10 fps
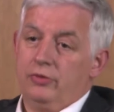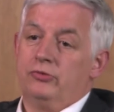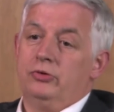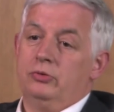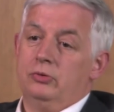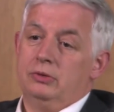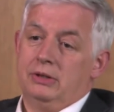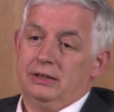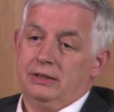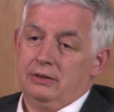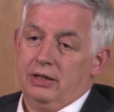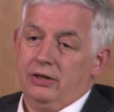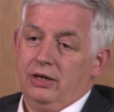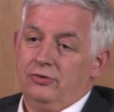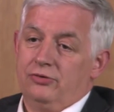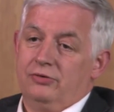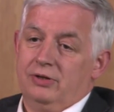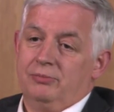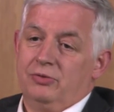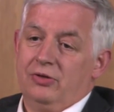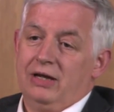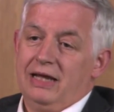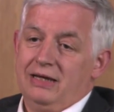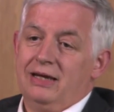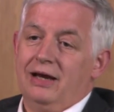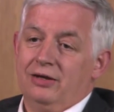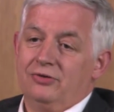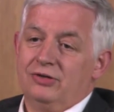through uh, in, into the, to the late night.